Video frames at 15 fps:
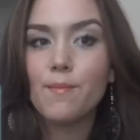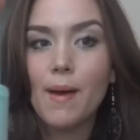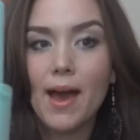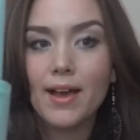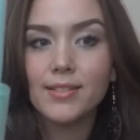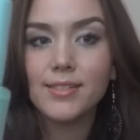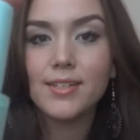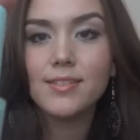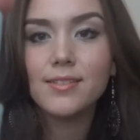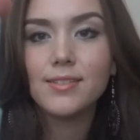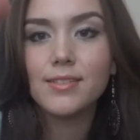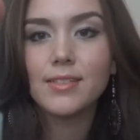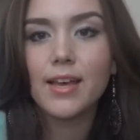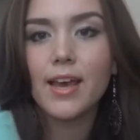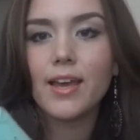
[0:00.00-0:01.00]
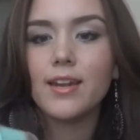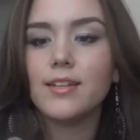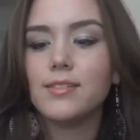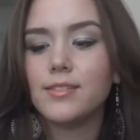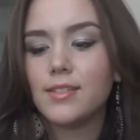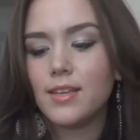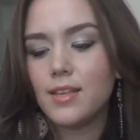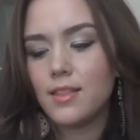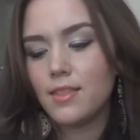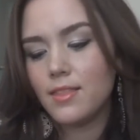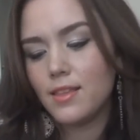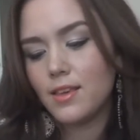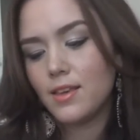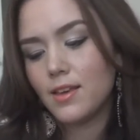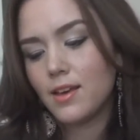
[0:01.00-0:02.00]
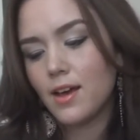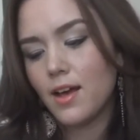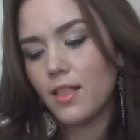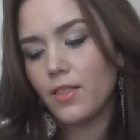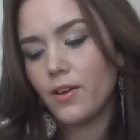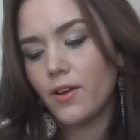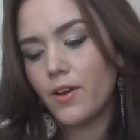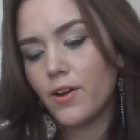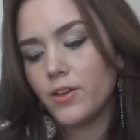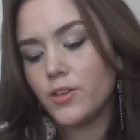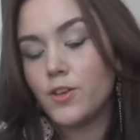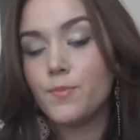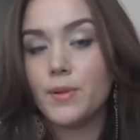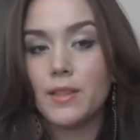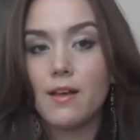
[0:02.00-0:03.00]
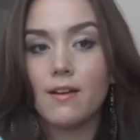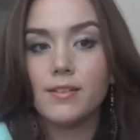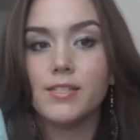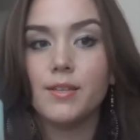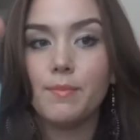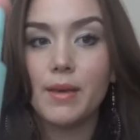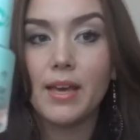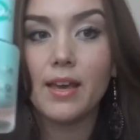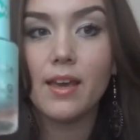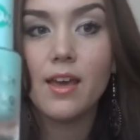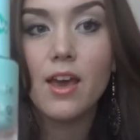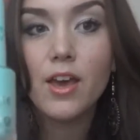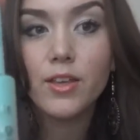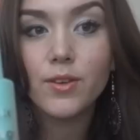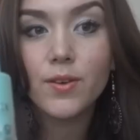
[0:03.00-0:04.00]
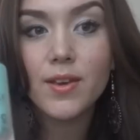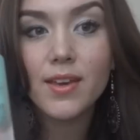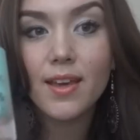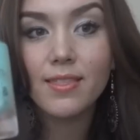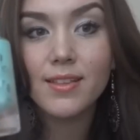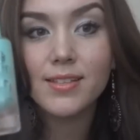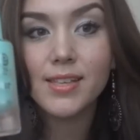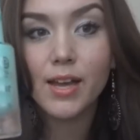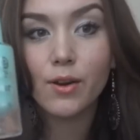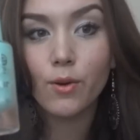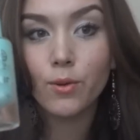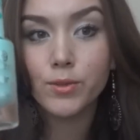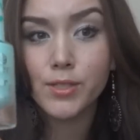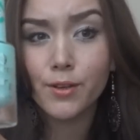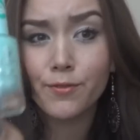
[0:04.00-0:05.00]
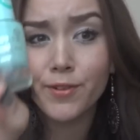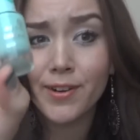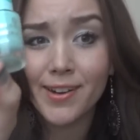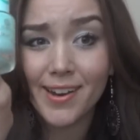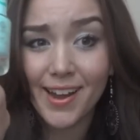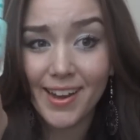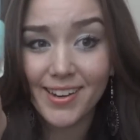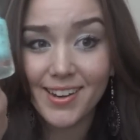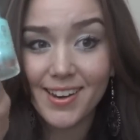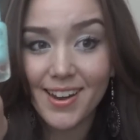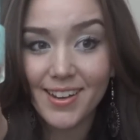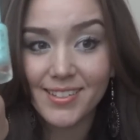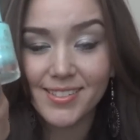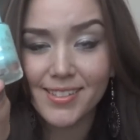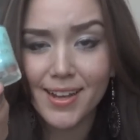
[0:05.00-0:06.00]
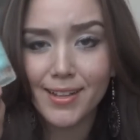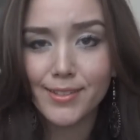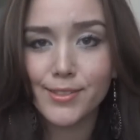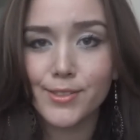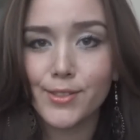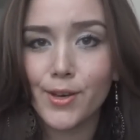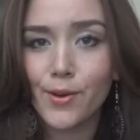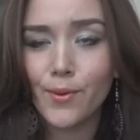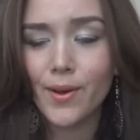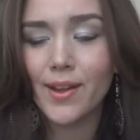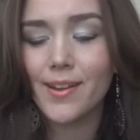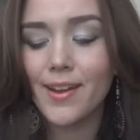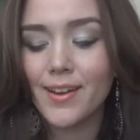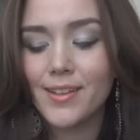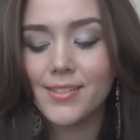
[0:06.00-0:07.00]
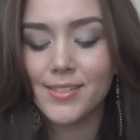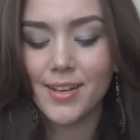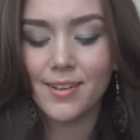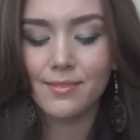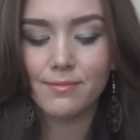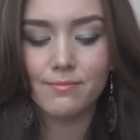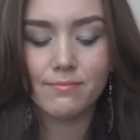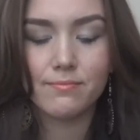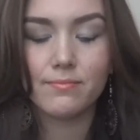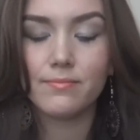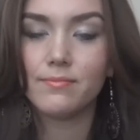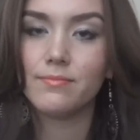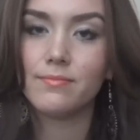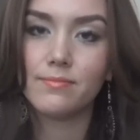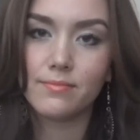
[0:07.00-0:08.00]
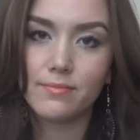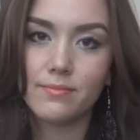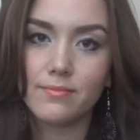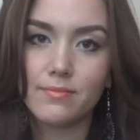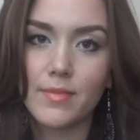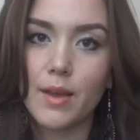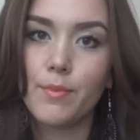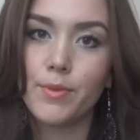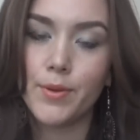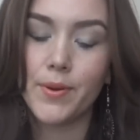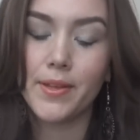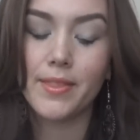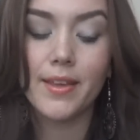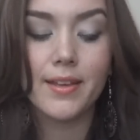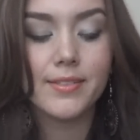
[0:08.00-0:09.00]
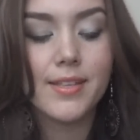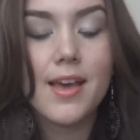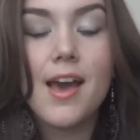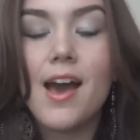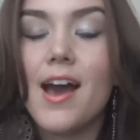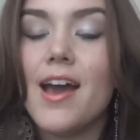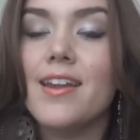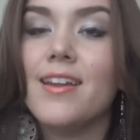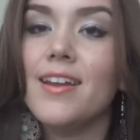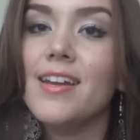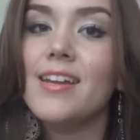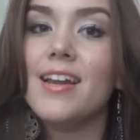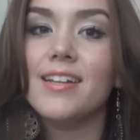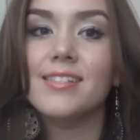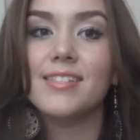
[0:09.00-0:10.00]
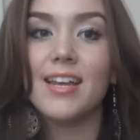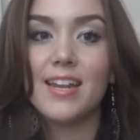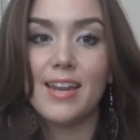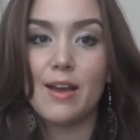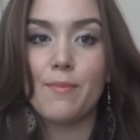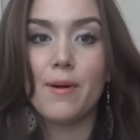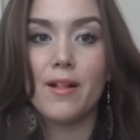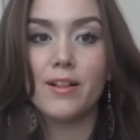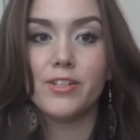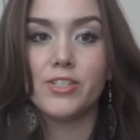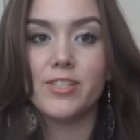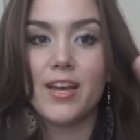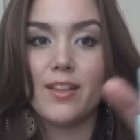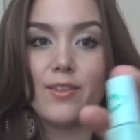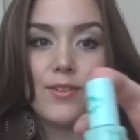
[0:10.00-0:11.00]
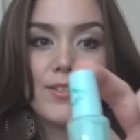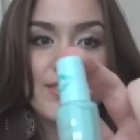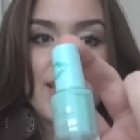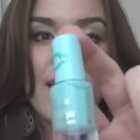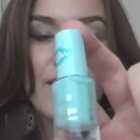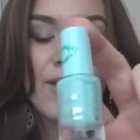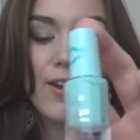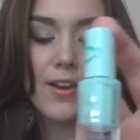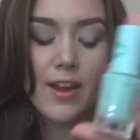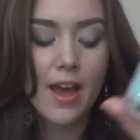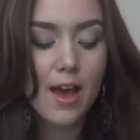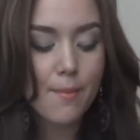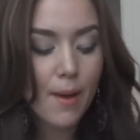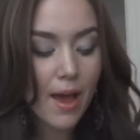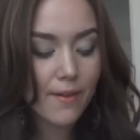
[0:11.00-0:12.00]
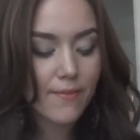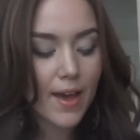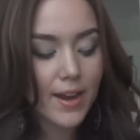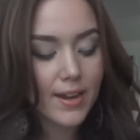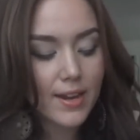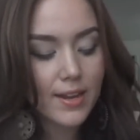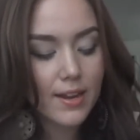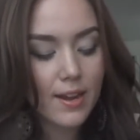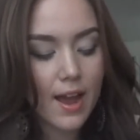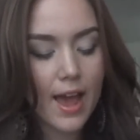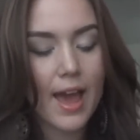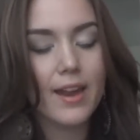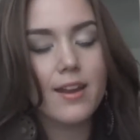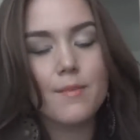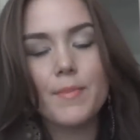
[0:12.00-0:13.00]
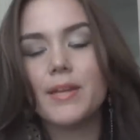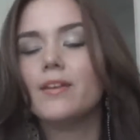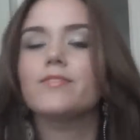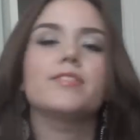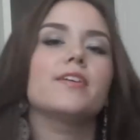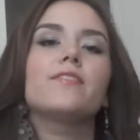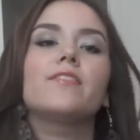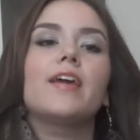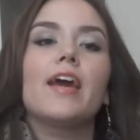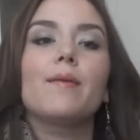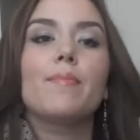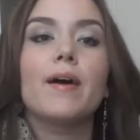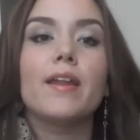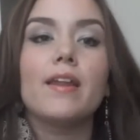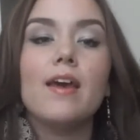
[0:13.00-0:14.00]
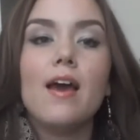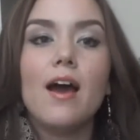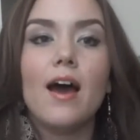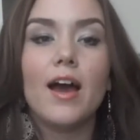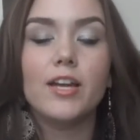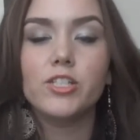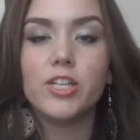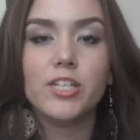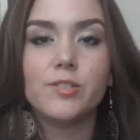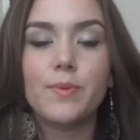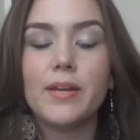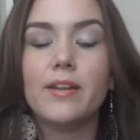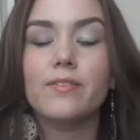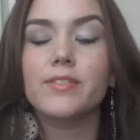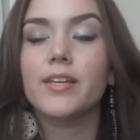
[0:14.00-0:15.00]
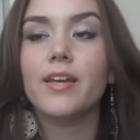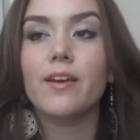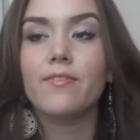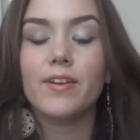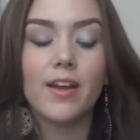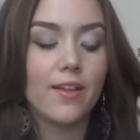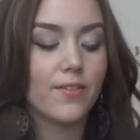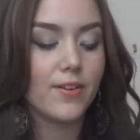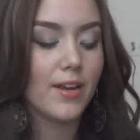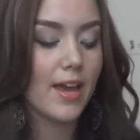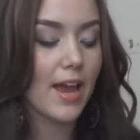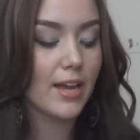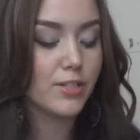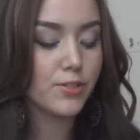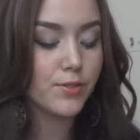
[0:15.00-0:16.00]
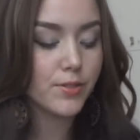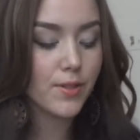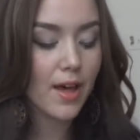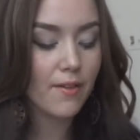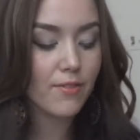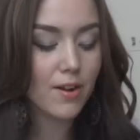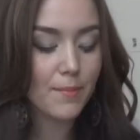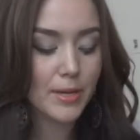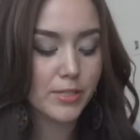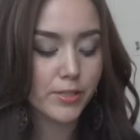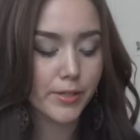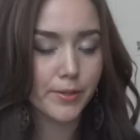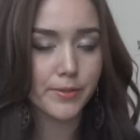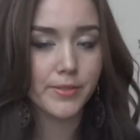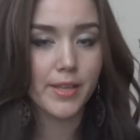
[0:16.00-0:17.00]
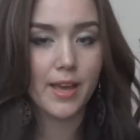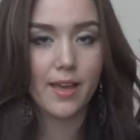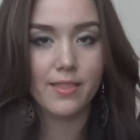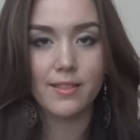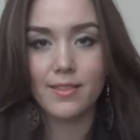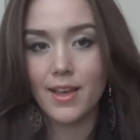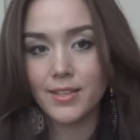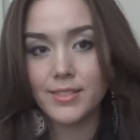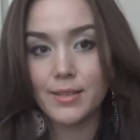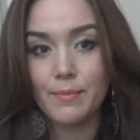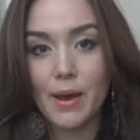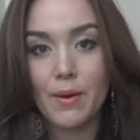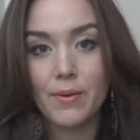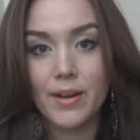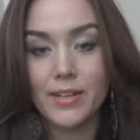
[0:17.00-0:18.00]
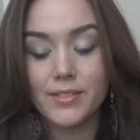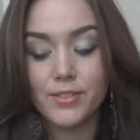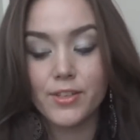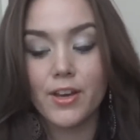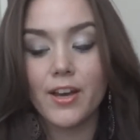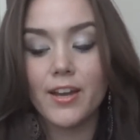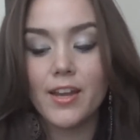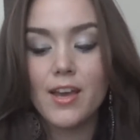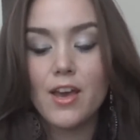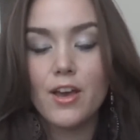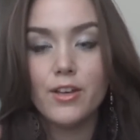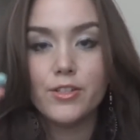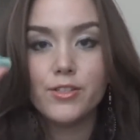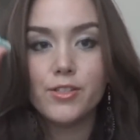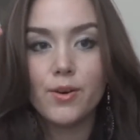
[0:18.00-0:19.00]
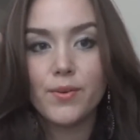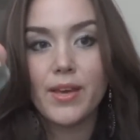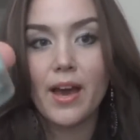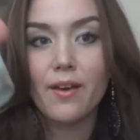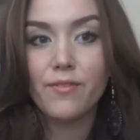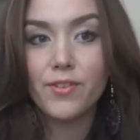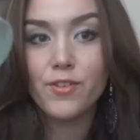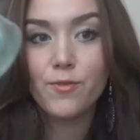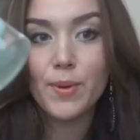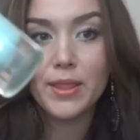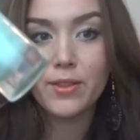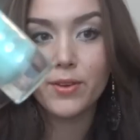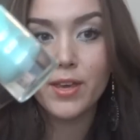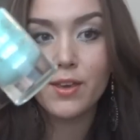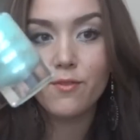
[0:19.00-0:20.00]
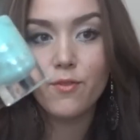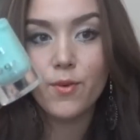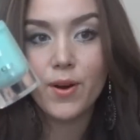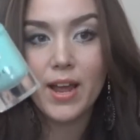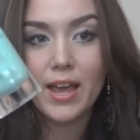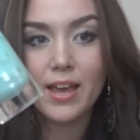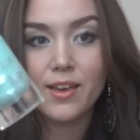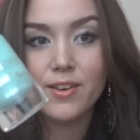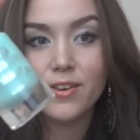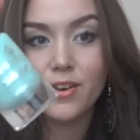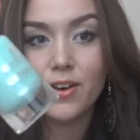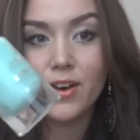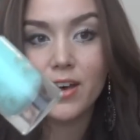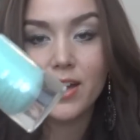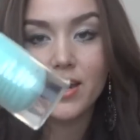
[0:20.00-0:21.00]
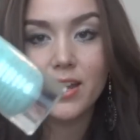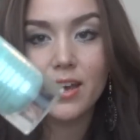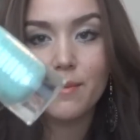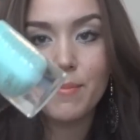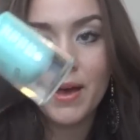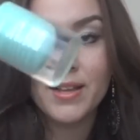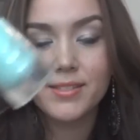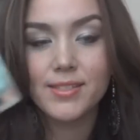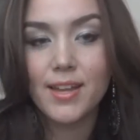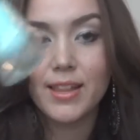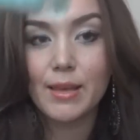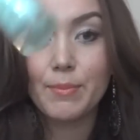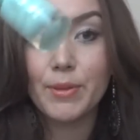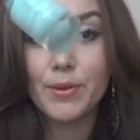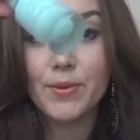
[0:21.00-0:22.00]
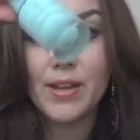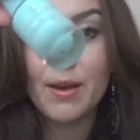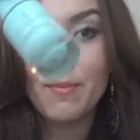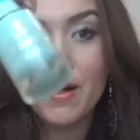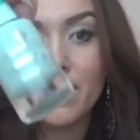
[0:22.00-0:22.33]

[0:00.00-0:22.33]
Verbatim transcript: from Essence and it's in the color You Belong to Me. You can get these at Ulta for 99 cents. So a 90 cent I'm throwing things. A 99 cent nail polish that looks that good. Um, I've had it, I had it on my nails the other day, but I change my nails like every other day. I do still have it on my toes and the lasting power is good. So yeah, if you've been looking for a good pastel blue nail